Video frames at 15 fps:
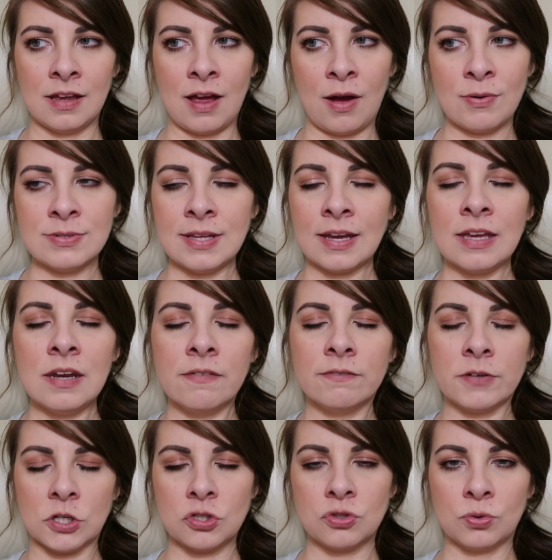I was like in a
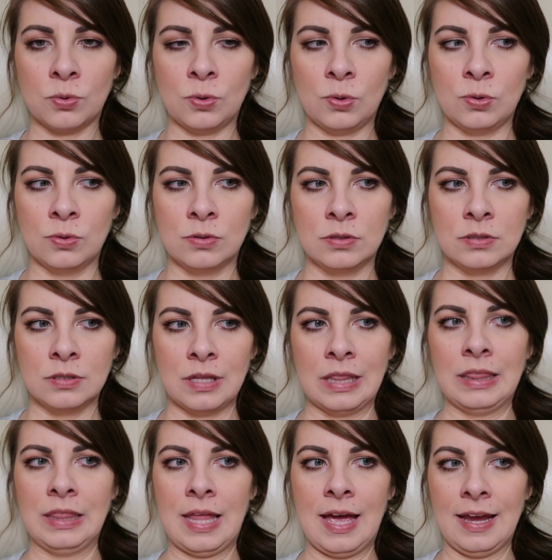virtual
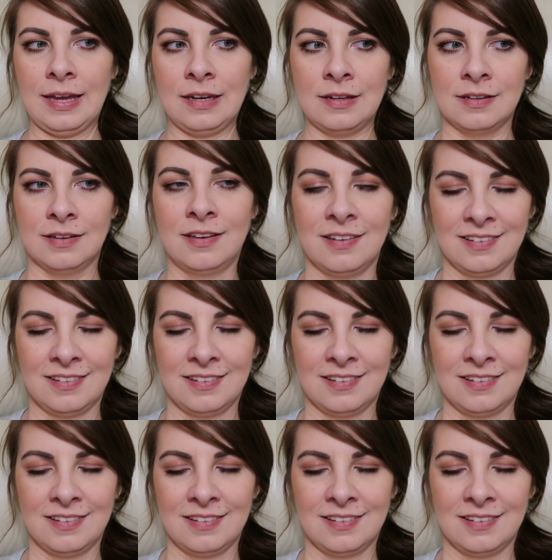line.